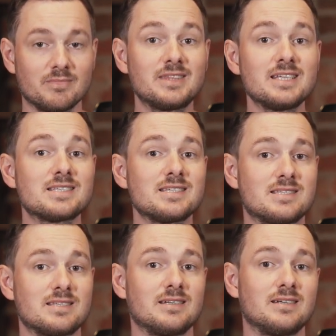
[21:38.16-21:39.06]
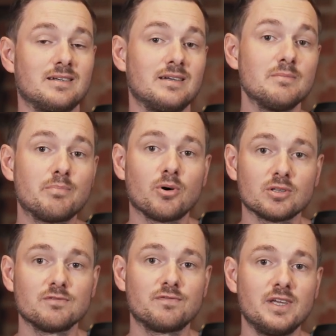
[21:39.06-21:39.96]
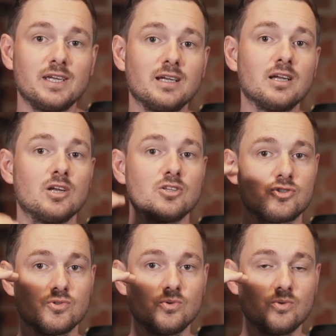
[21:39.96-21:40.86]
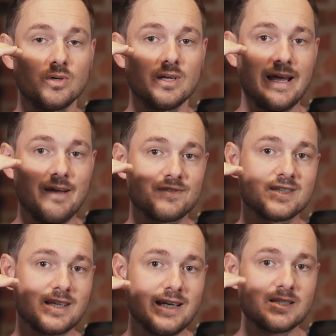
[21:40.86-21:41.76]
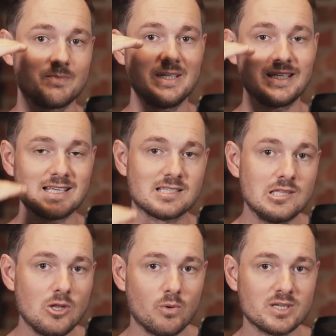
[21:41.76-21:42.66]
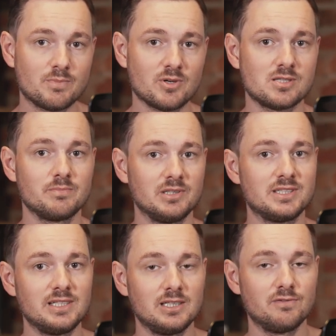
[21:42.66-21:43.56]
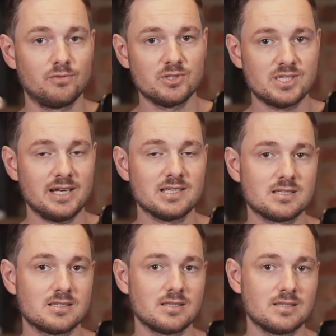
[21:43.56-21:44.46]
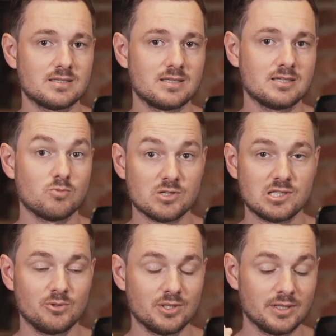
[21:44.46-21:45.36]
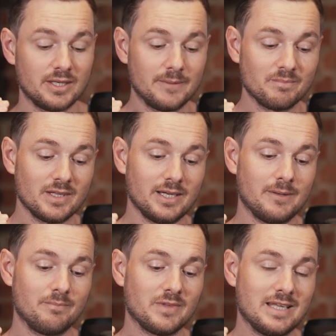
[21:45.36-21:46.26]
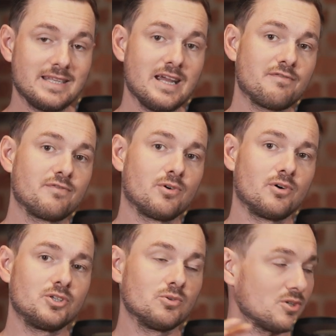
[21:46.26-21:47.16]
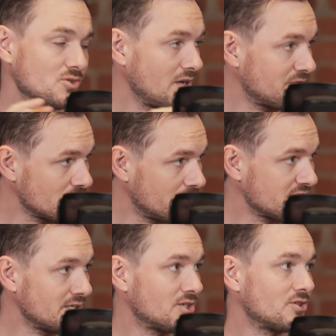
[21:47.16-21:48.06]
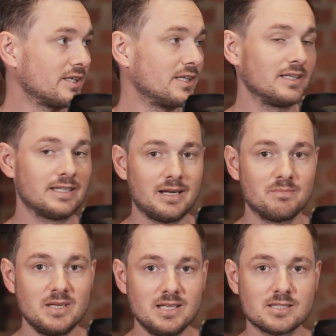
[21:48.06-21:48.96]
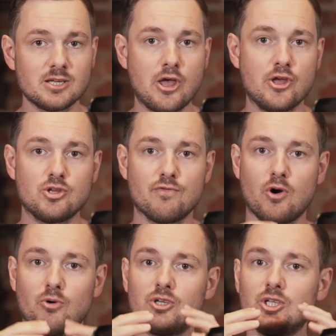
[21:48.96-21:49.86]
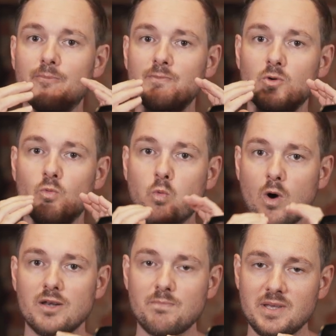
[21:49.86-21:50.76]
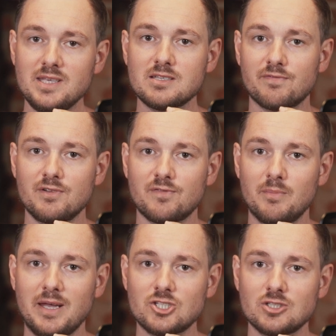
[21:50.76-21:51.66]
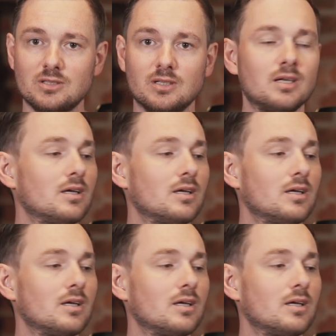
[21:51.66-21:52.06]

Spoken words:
this is an important thing to have the site speed as low as possible till the full site was loaded. And therefore, you also have server-side tracking. That means you have only one piece of information